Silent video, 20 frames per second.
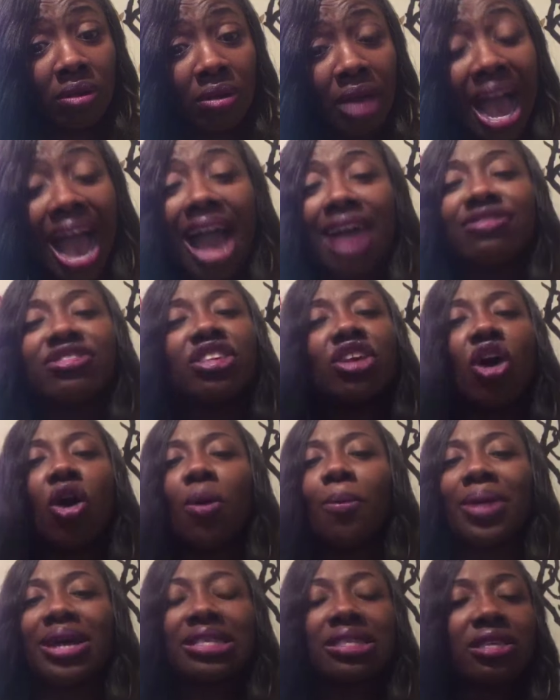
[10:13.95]
I told
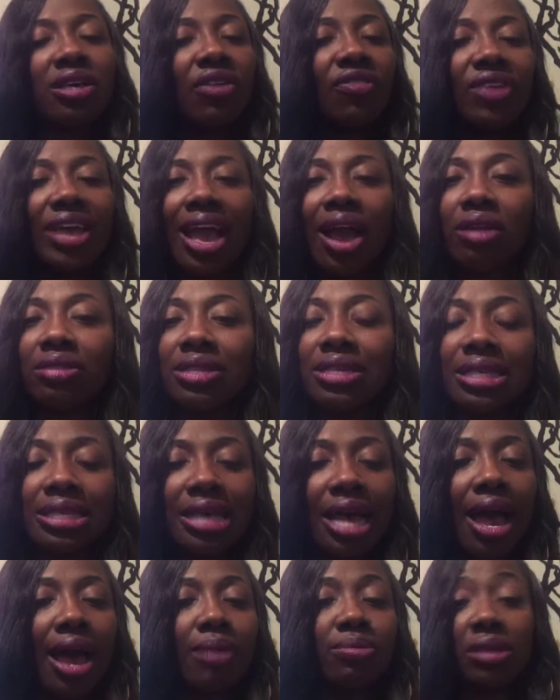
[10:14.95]
myself countless
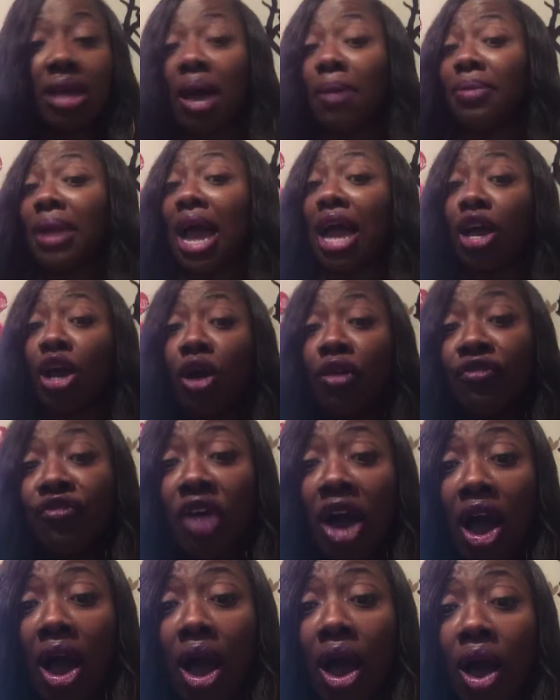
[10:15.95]
times, I'm not gonna
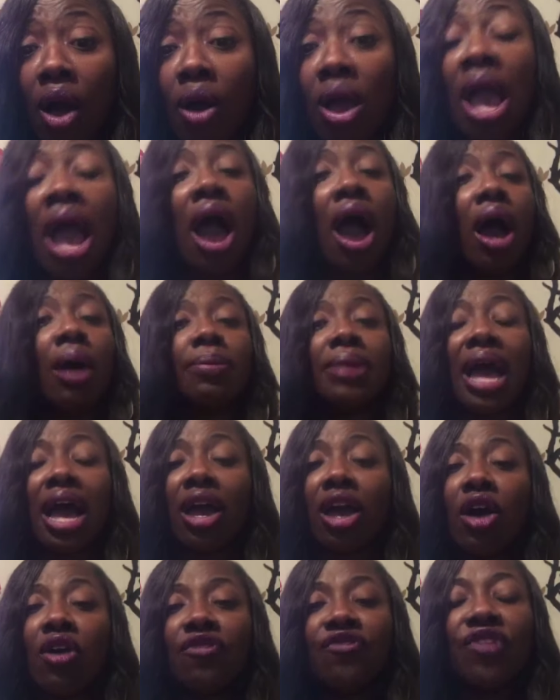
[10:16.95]
fall. I'm not
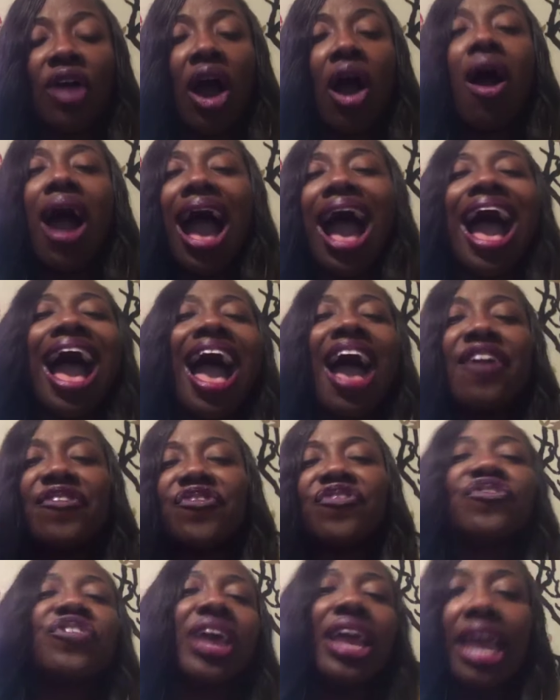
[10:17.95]
gonna fall. I
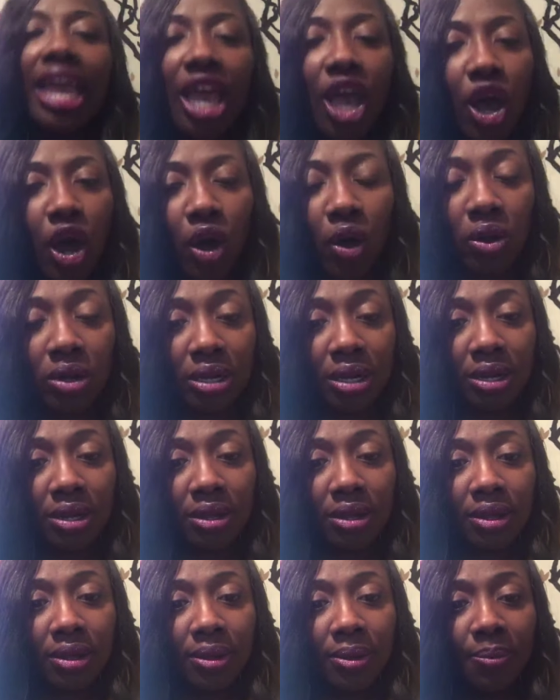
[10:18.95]
fell.
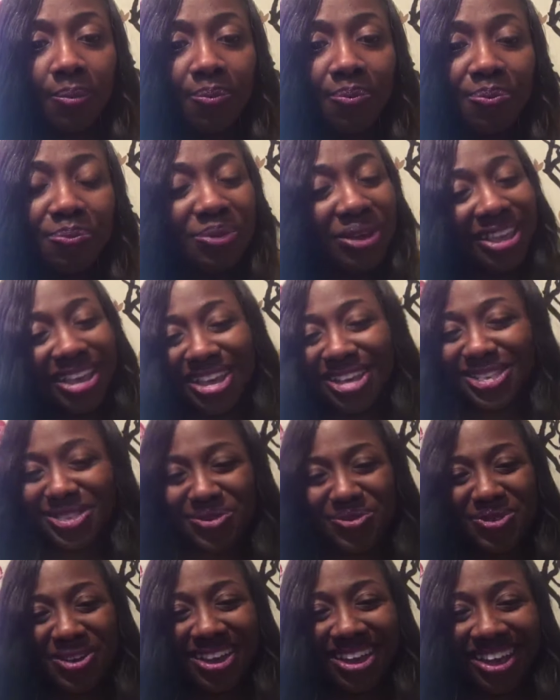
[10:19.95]
But guess
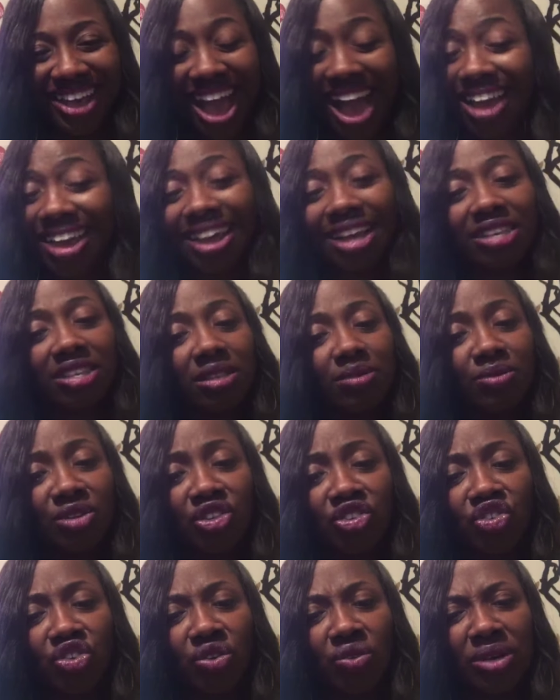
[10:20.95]
what? I got some
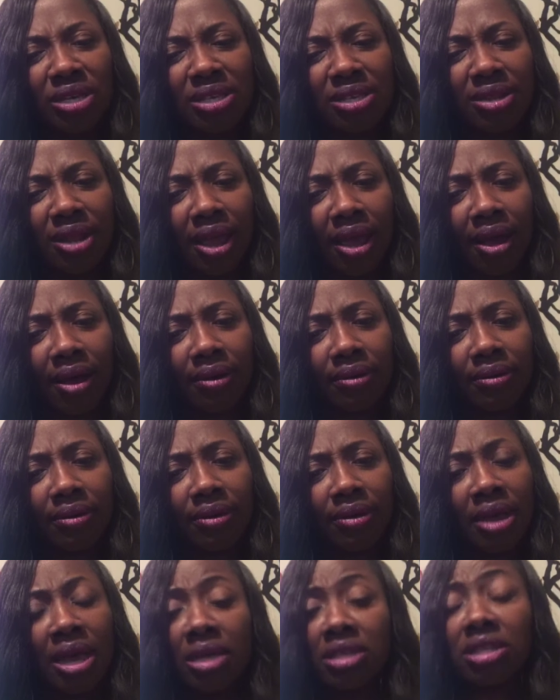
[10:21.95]
insurance now.
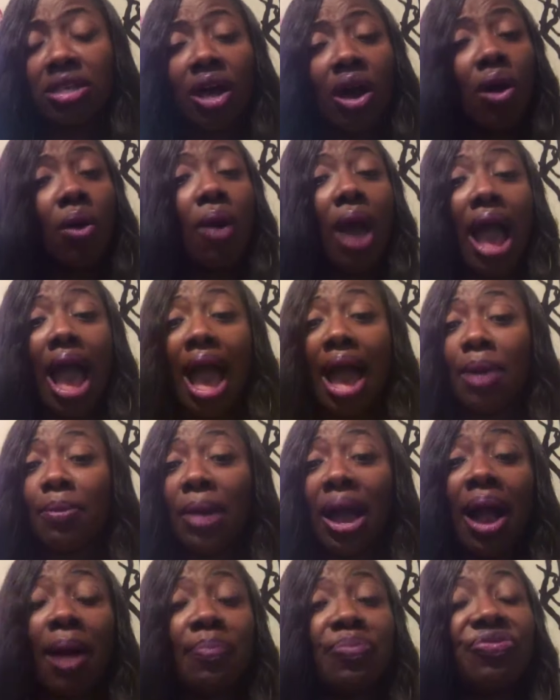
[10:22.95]
So
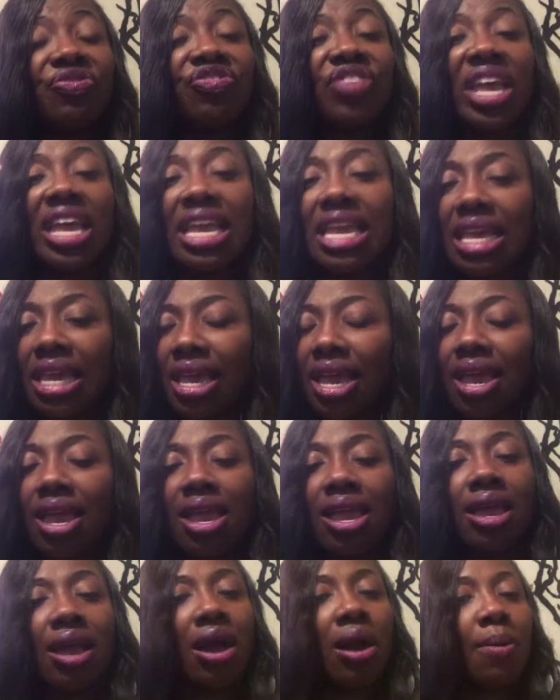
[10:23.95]
I'm
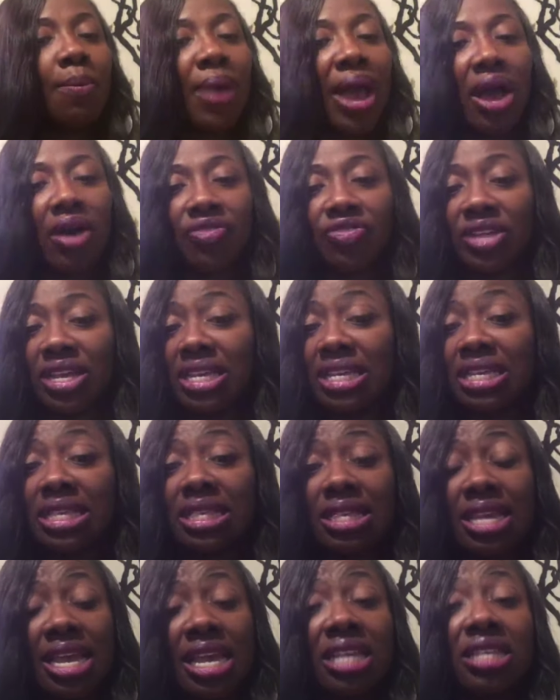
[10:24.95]
thinking about these
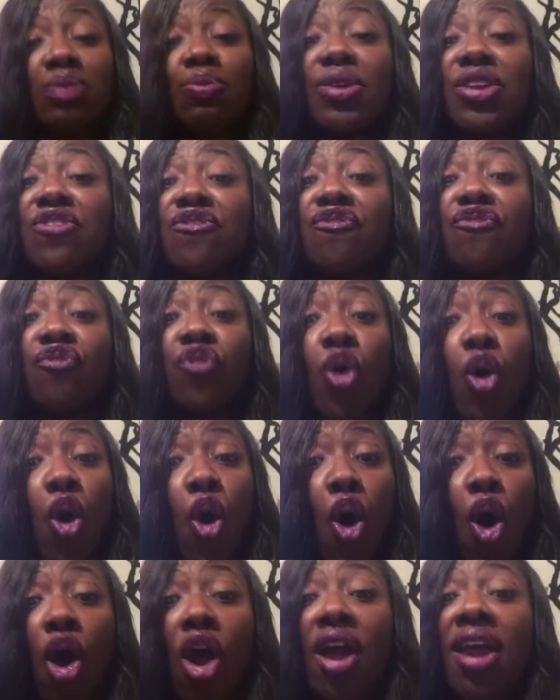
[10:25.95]
things
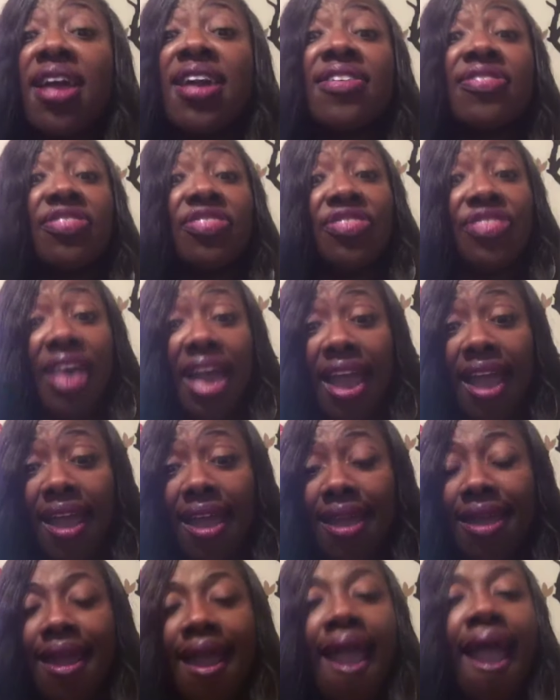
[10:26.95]
before
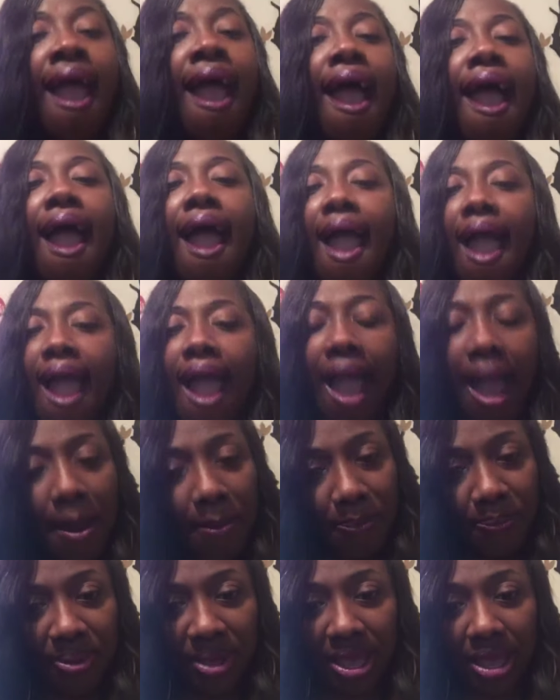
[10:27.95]
they
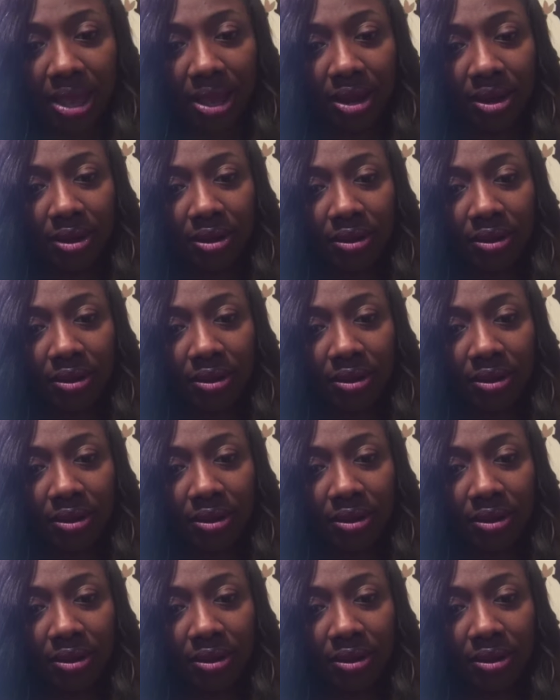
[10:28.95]
happen.